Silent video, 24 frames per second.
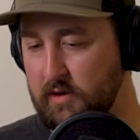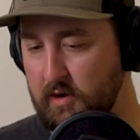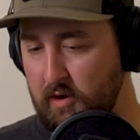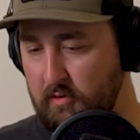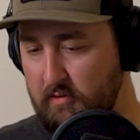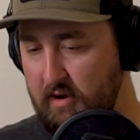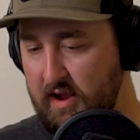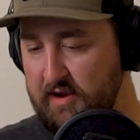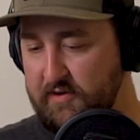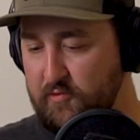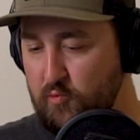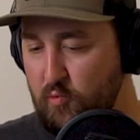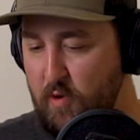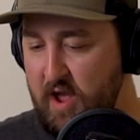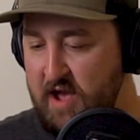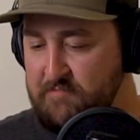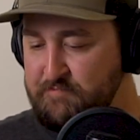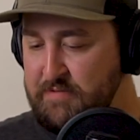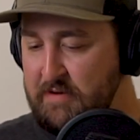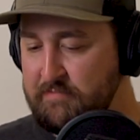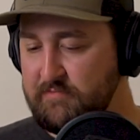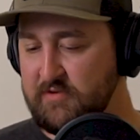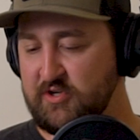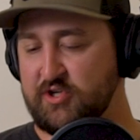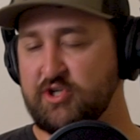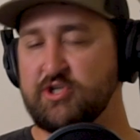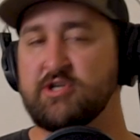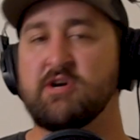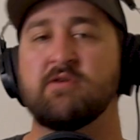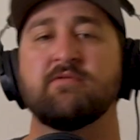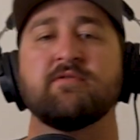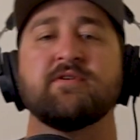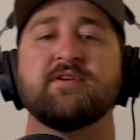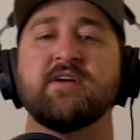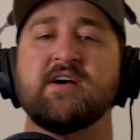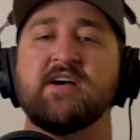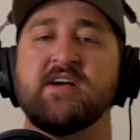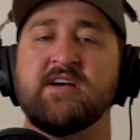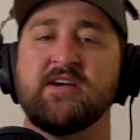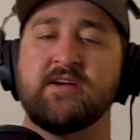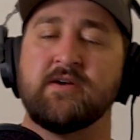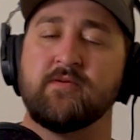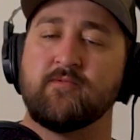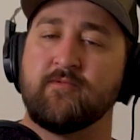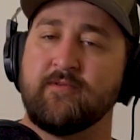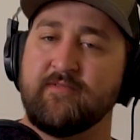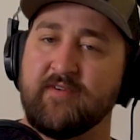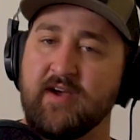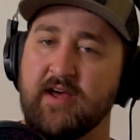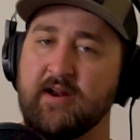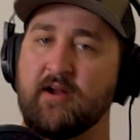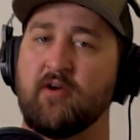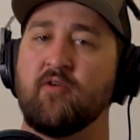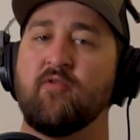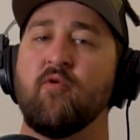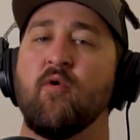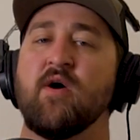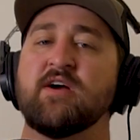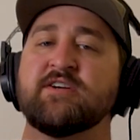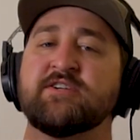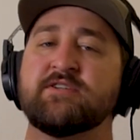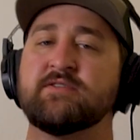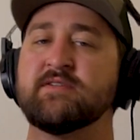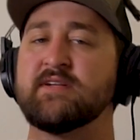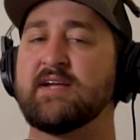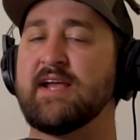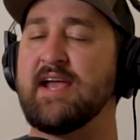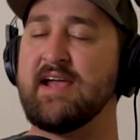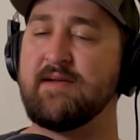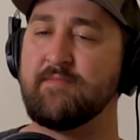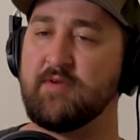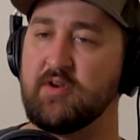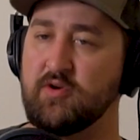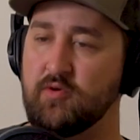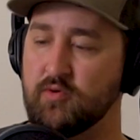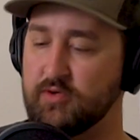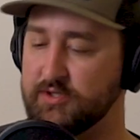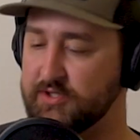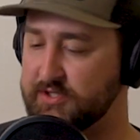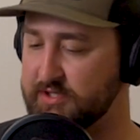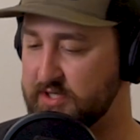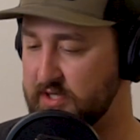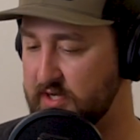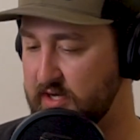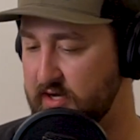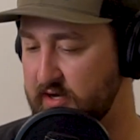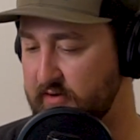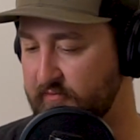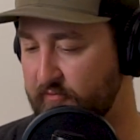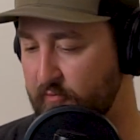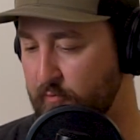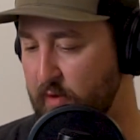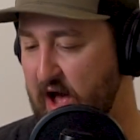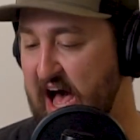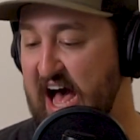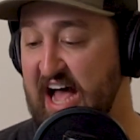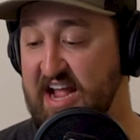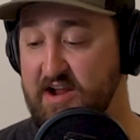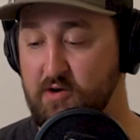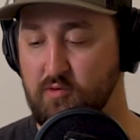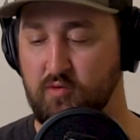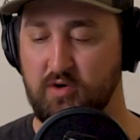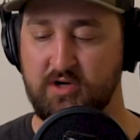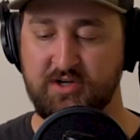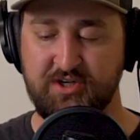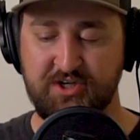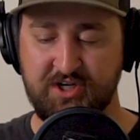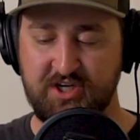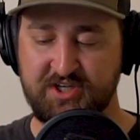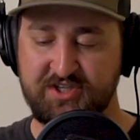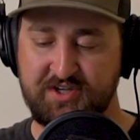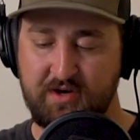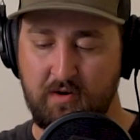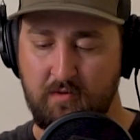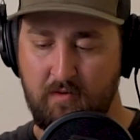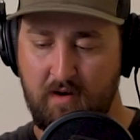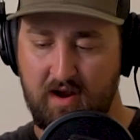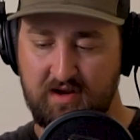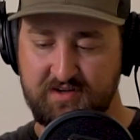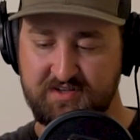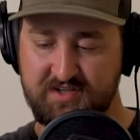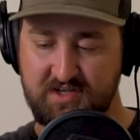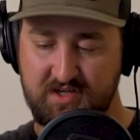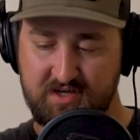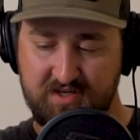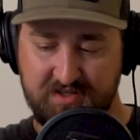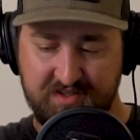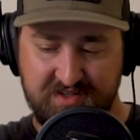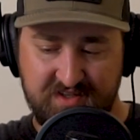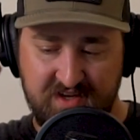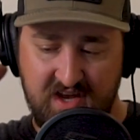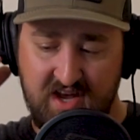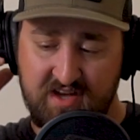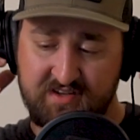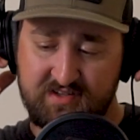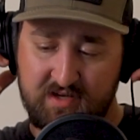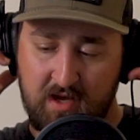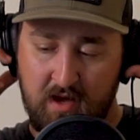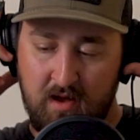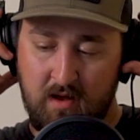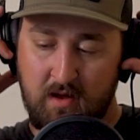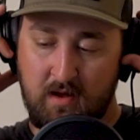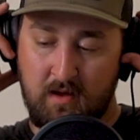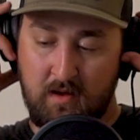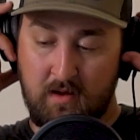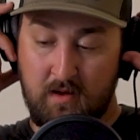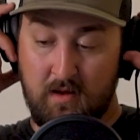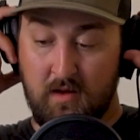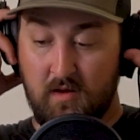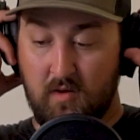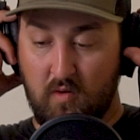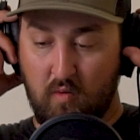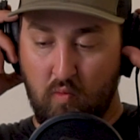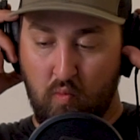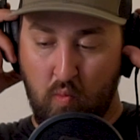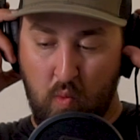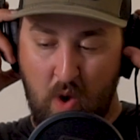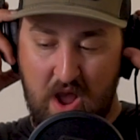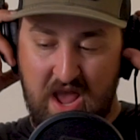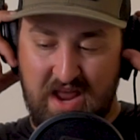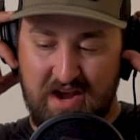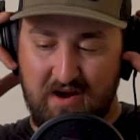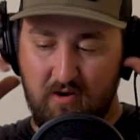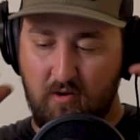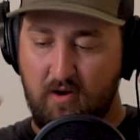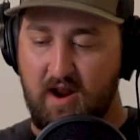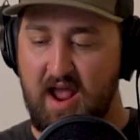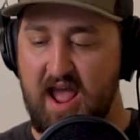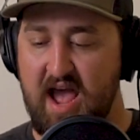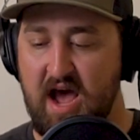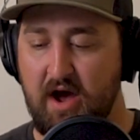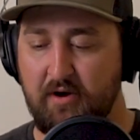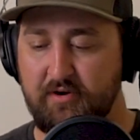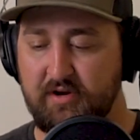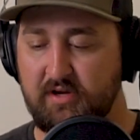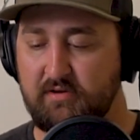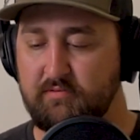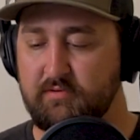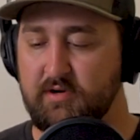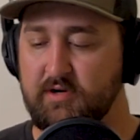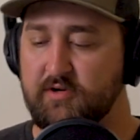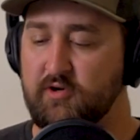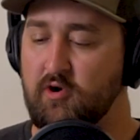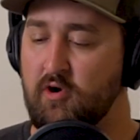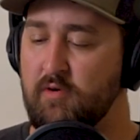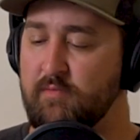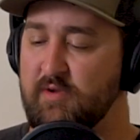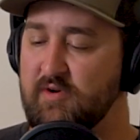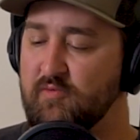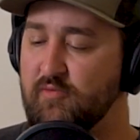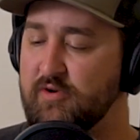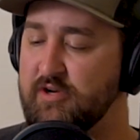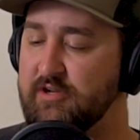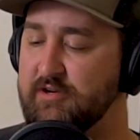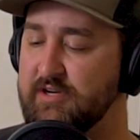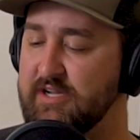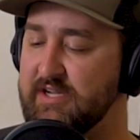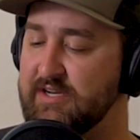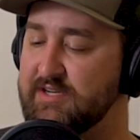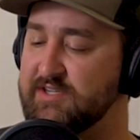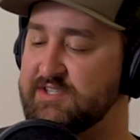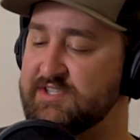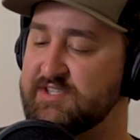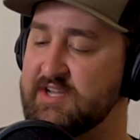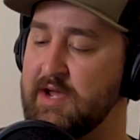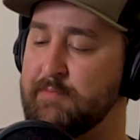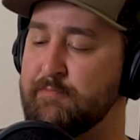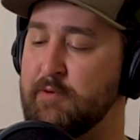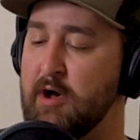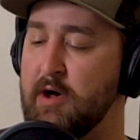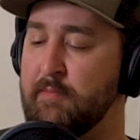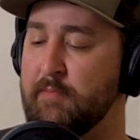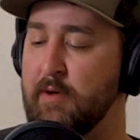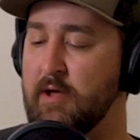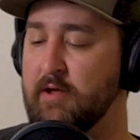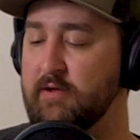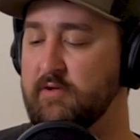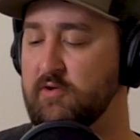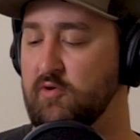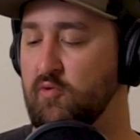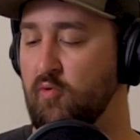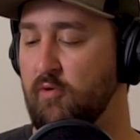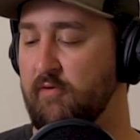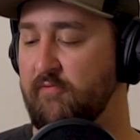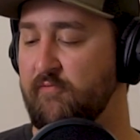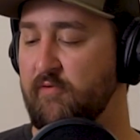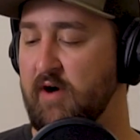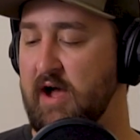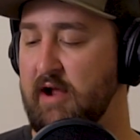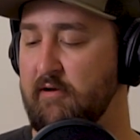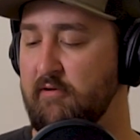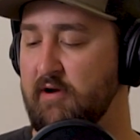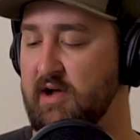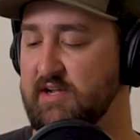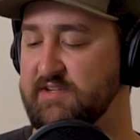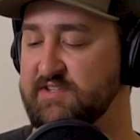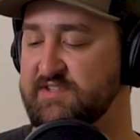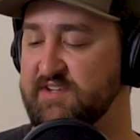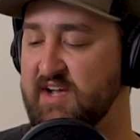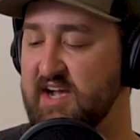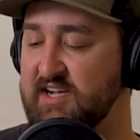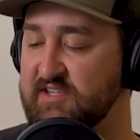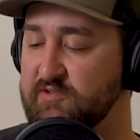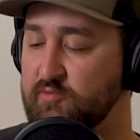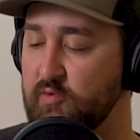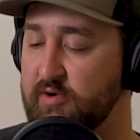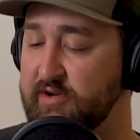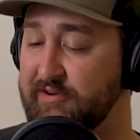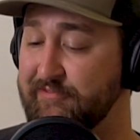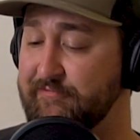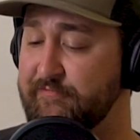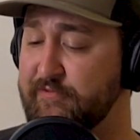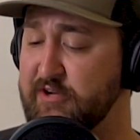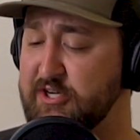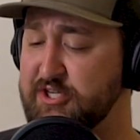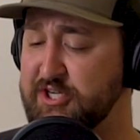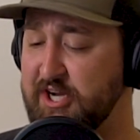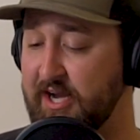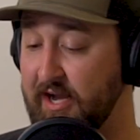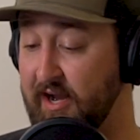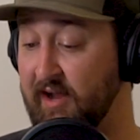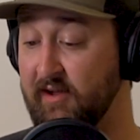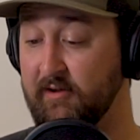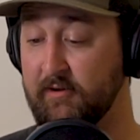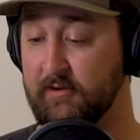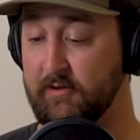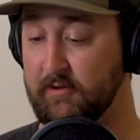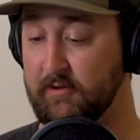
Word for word: All right, to wrap up the show today, we've got a question that came into us uh, from Iowa. Justin writes in and says, when or how do you determine when you need to step up your fly rod size when fishing?